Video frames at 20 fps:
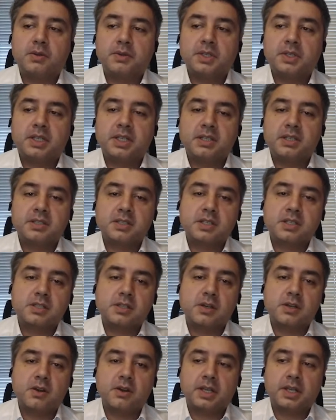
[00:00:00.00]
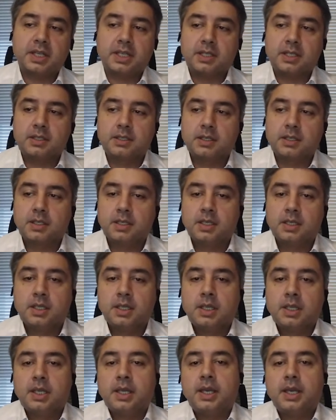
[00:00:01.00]
owner can just log in
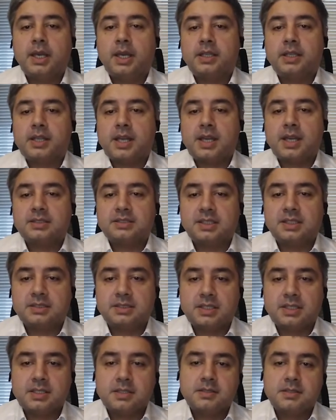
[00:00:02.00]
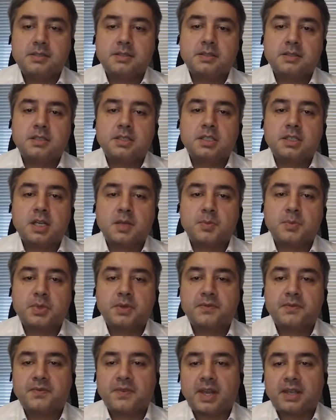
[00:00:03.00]
and access easier,
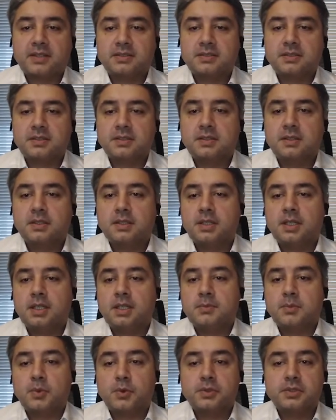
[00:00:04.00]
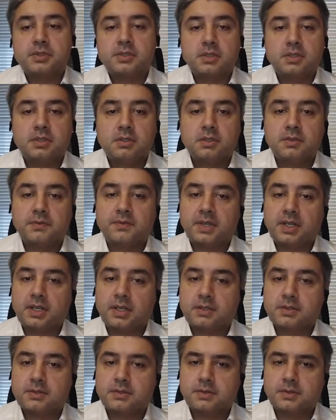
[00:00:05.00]
cheaper, faster, and more secure
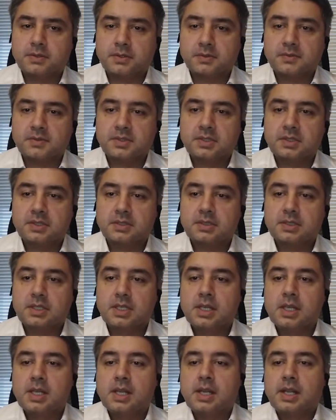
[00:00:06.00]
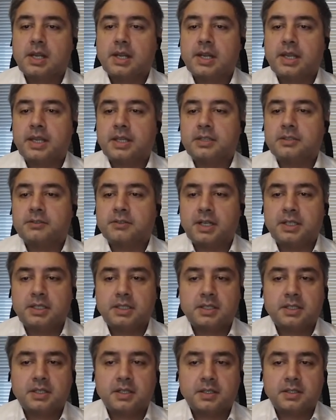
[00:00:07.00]
financial services like
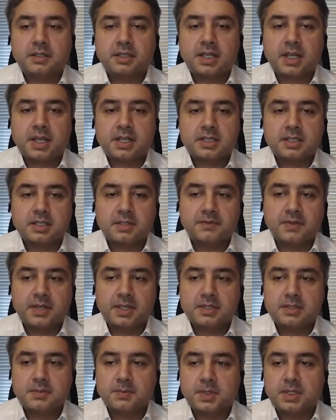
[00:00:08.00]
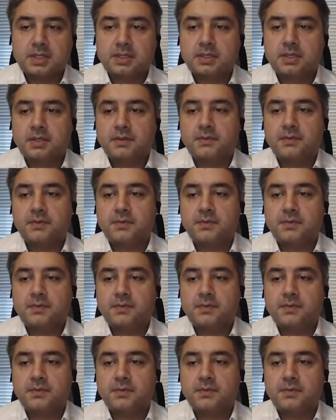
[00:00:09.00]
credit card cash advancement,